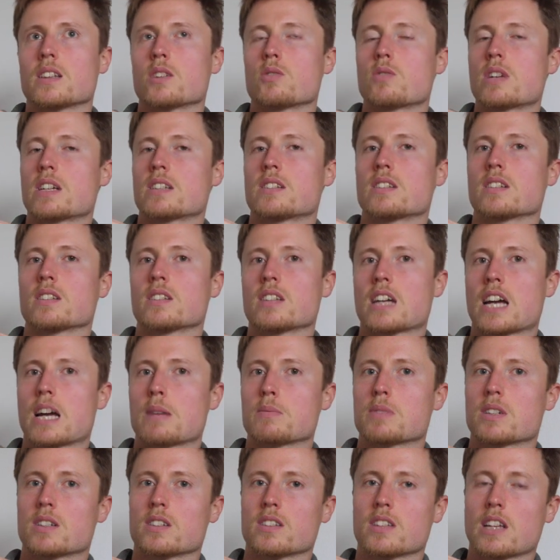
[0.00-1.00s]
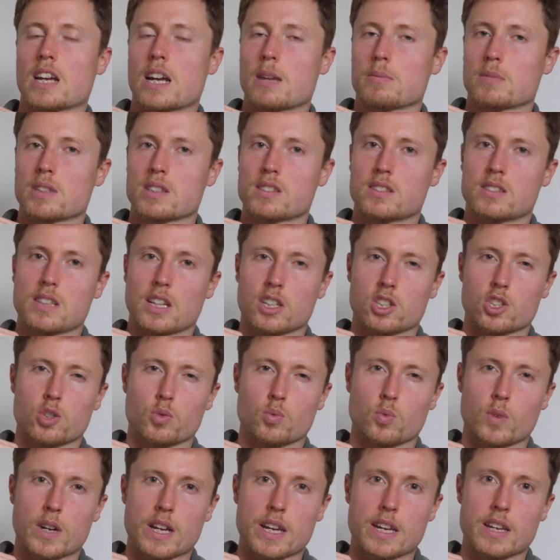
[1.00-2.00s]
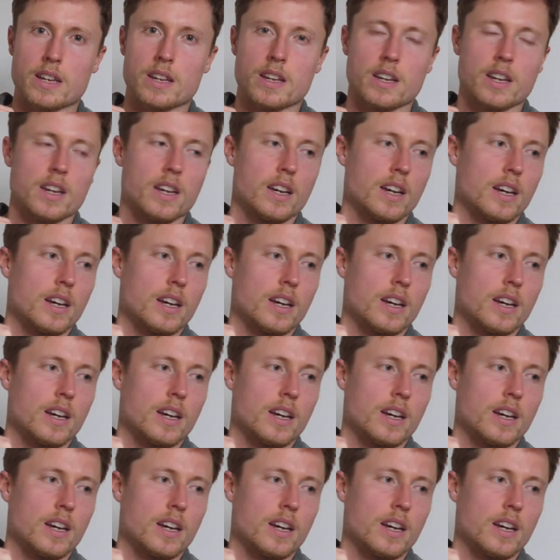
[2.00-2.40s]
the resting times are timed in such a way.